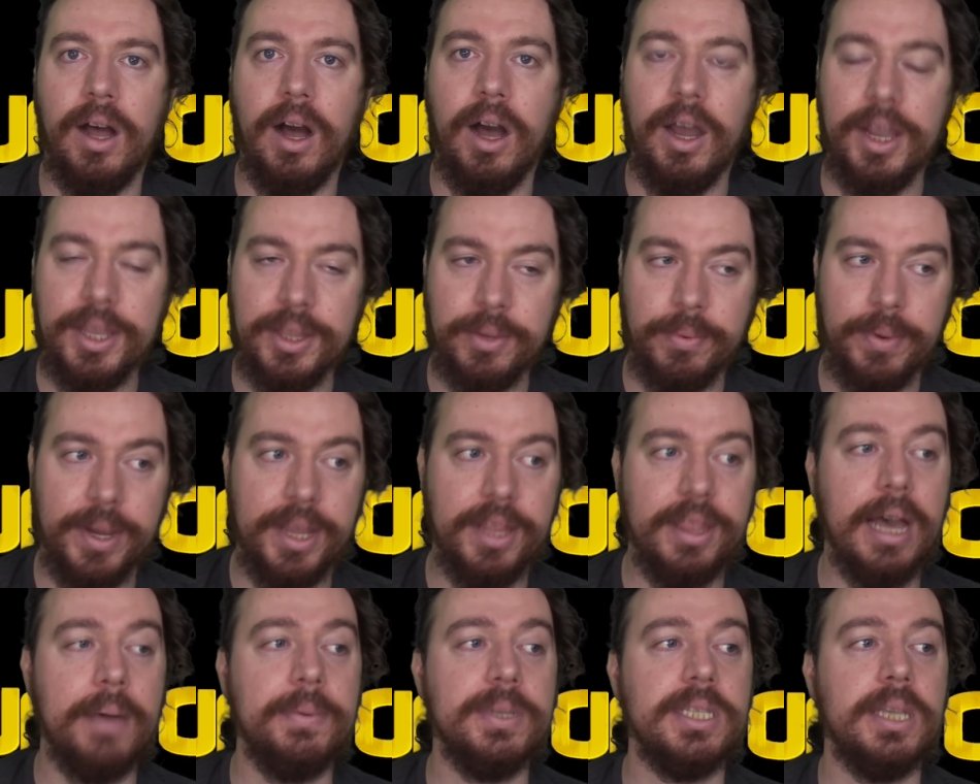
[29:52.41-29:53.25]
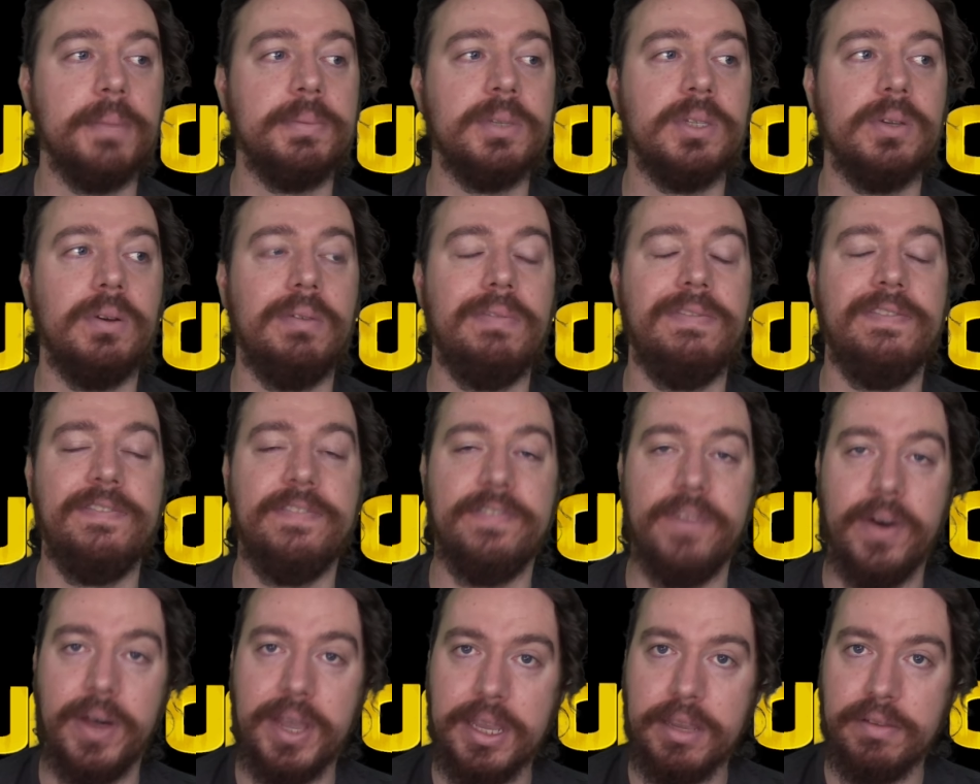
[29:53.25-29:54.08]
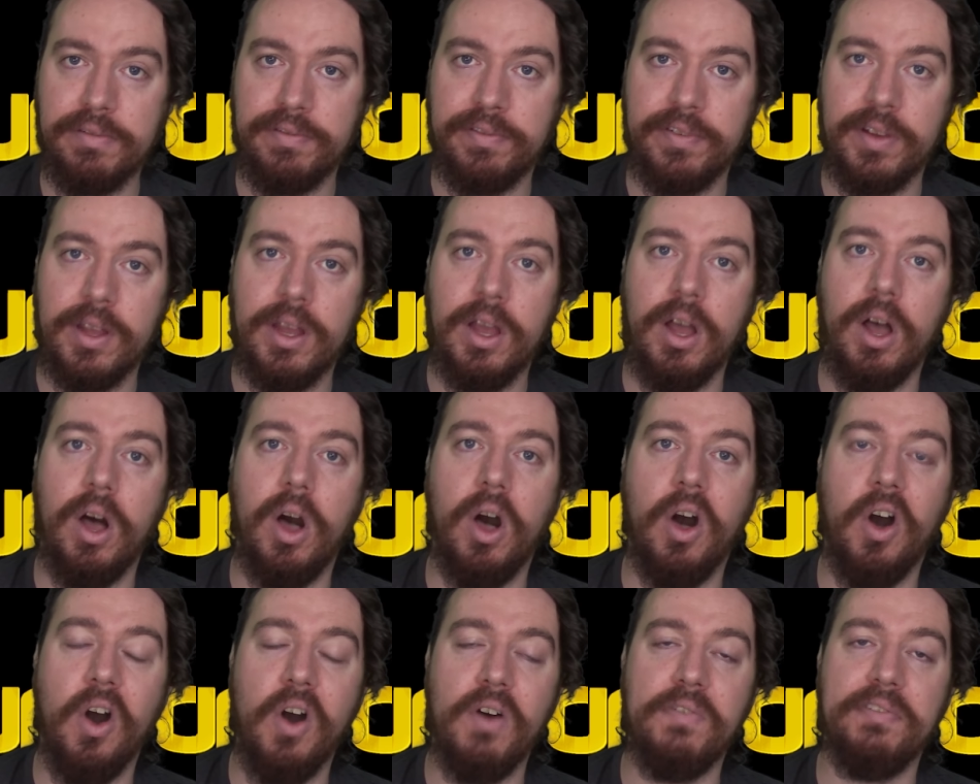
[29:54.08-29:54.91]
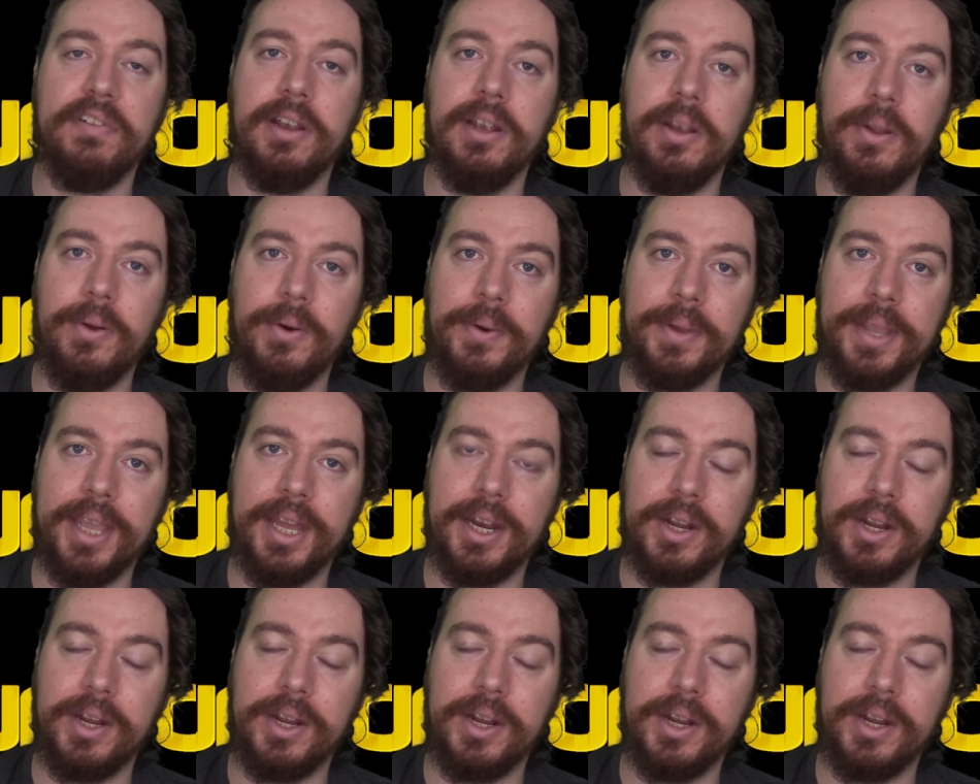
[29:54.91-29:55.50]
Either way, that was episode five of Loki.